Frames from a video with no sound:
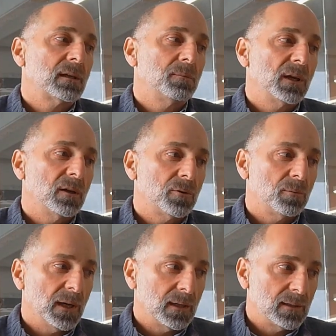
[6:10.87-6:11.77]
can be
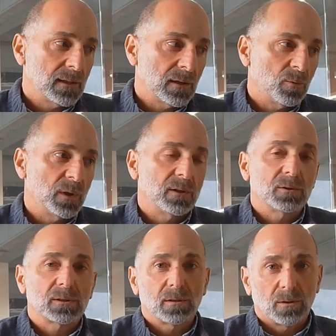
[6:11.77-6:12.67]
undermined when
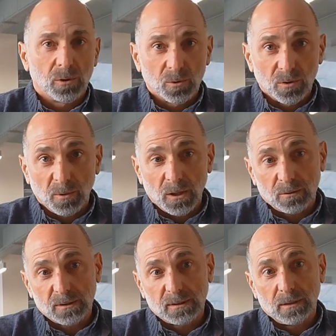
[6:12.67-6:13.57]
there's no democracy.